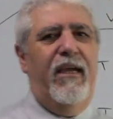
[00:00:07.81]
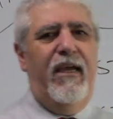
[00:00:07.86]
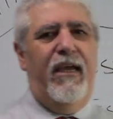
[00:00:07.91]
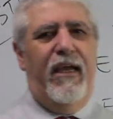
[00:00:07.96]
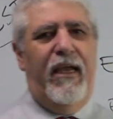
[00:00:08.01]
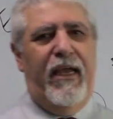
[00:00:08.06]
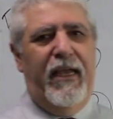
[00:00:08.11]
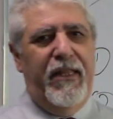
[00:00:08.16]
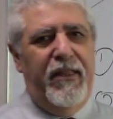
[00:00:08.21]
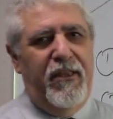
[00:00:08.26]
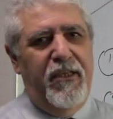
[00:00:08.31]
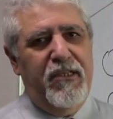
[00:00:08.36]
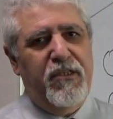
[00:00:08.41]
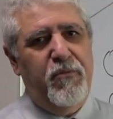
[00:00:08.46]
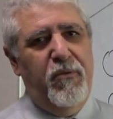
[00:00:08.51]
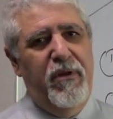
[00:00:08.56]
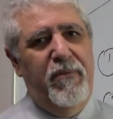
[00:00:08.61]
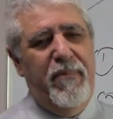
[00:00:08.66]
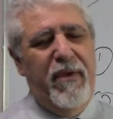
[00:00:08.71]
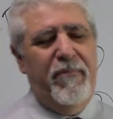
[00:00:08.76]
and this
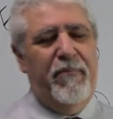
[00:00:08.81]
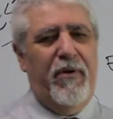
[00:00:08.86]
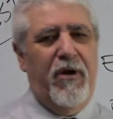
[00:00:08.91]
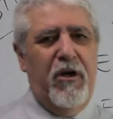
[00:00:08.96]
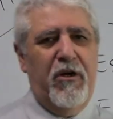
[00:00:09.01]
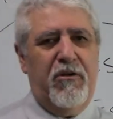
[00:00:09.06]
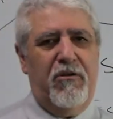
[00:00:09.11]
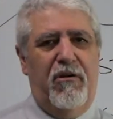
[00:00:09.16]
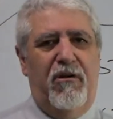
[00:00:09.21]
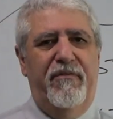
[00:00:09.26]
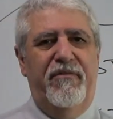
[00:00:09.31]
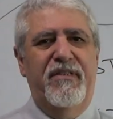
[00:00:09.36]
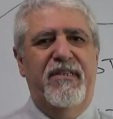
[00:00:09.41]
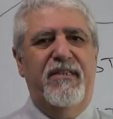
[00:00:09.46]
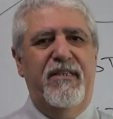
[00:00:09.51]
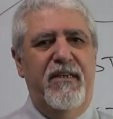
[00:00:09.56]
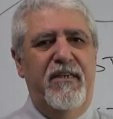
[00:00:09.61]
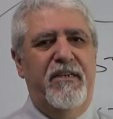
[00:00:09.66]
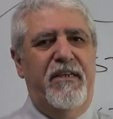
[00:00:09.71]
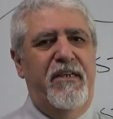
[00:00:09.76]
will be part of a
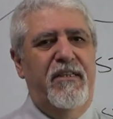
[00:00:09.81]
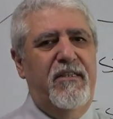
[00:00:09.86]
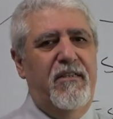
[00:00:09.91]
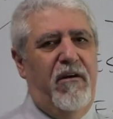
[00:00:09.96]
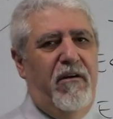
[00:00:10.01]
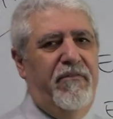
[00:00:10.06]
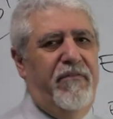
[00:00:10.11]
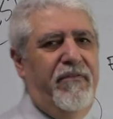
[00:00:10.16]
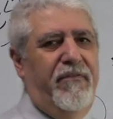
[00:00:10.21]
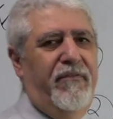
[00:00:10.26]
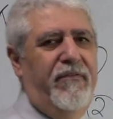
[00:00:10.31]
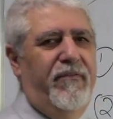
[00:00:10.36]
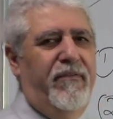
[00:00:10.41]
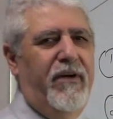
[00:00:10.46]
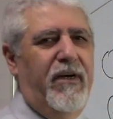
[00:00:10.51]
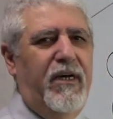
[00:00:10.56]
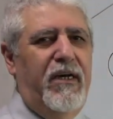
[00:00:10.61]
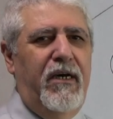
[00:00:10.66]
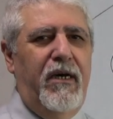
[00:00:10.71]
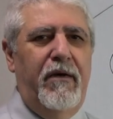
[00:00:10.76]
series of
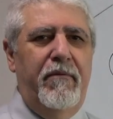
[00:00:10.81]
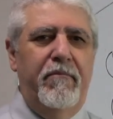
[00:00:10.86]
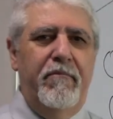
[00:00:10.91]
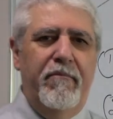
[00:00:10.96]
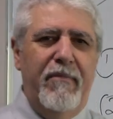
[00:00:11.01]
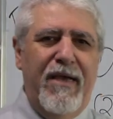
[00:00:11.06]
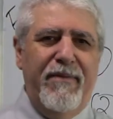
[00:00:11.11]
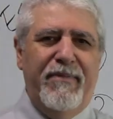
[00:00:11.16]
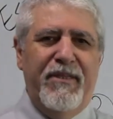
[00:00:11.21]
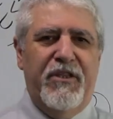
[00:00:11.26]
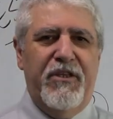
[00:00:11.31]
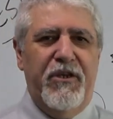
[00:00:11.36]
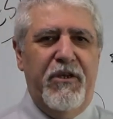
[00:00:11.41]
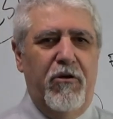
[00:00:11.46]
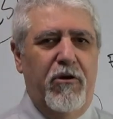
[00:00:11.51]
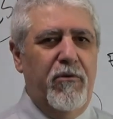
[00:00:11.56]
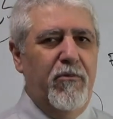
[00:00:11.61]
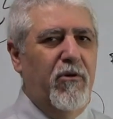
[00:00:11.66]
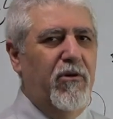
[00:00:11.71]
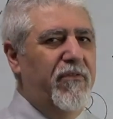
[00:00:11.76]
maybe 3
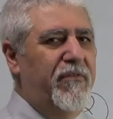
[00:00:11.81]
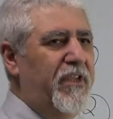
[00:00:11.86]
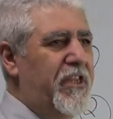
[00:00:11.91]
or more